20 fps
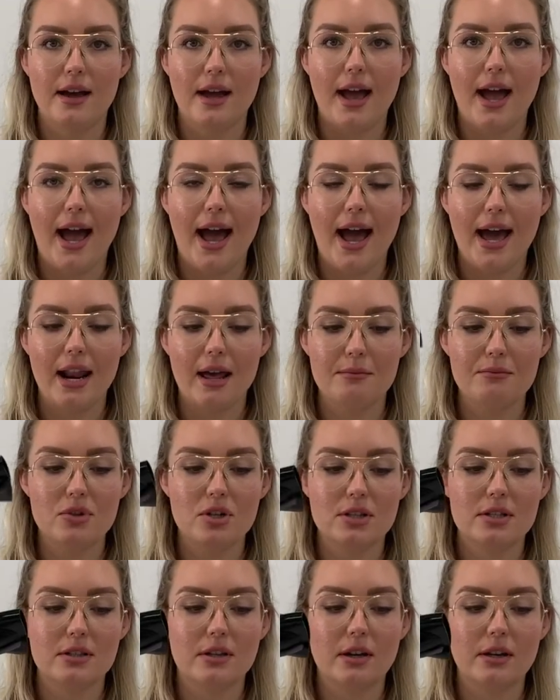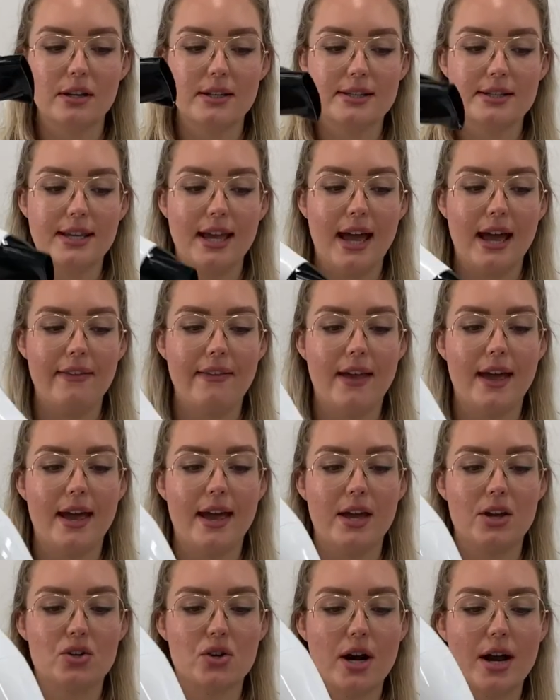And and I'm just going to scan the
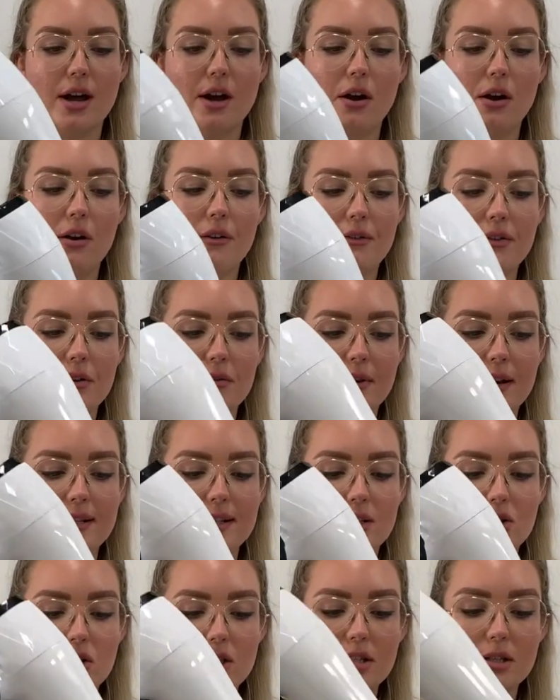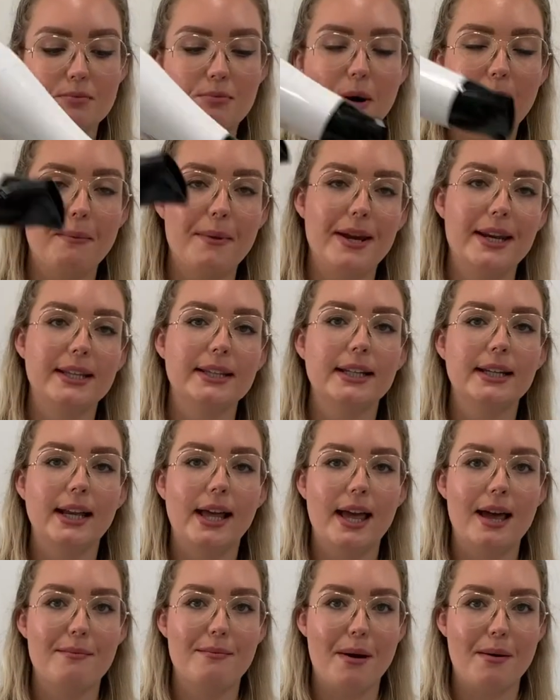hairdryer over the resin just to pop any little
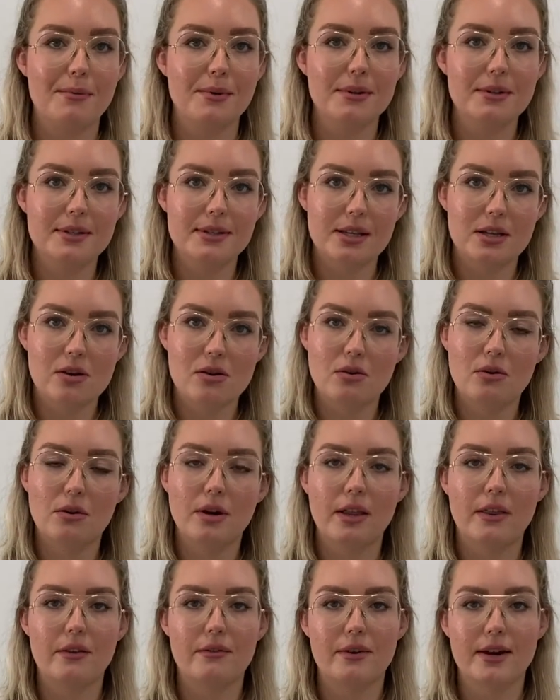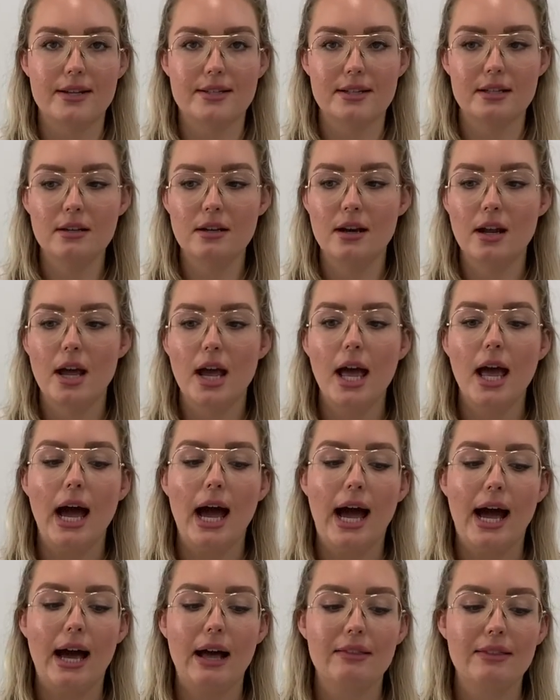air bubbles that are caught in the resin.
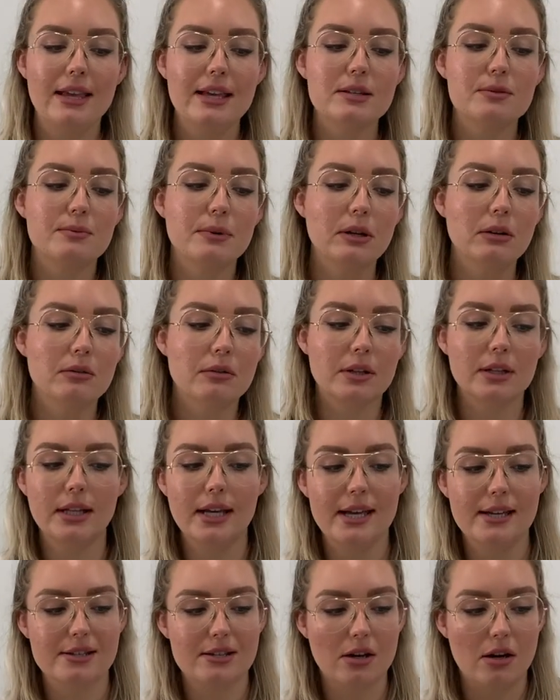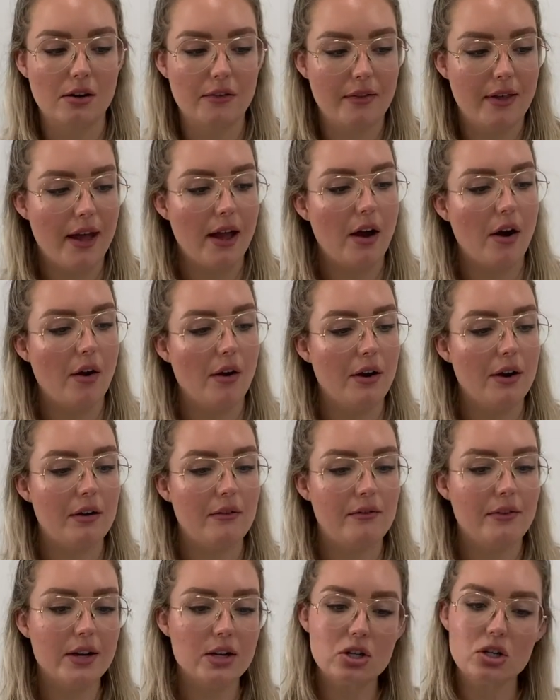These will release on their own
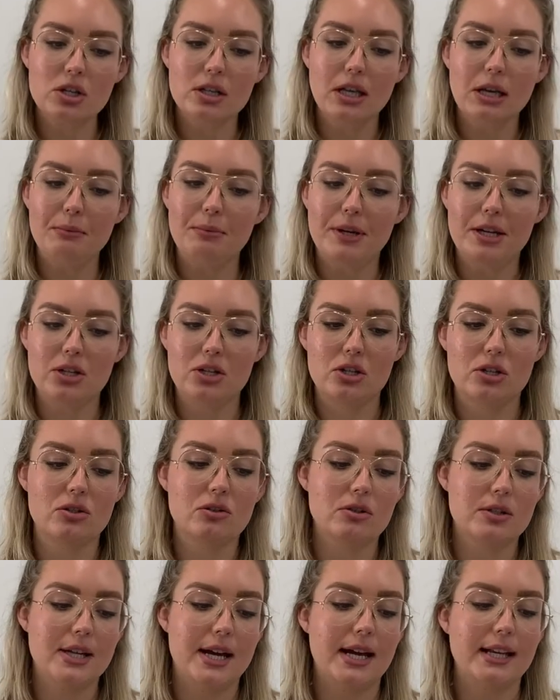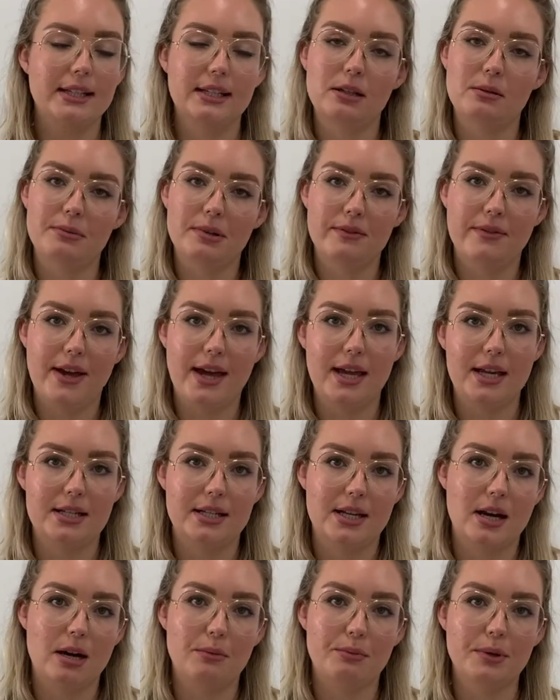eventually, but it's just good to add a little bit of heat to
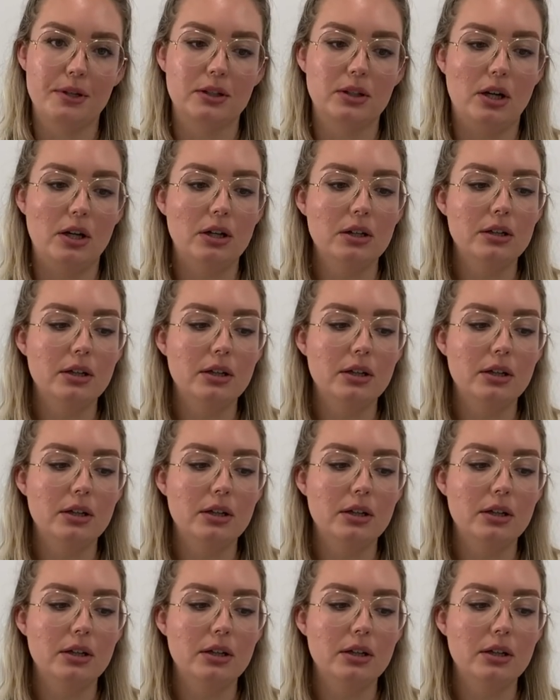help it along.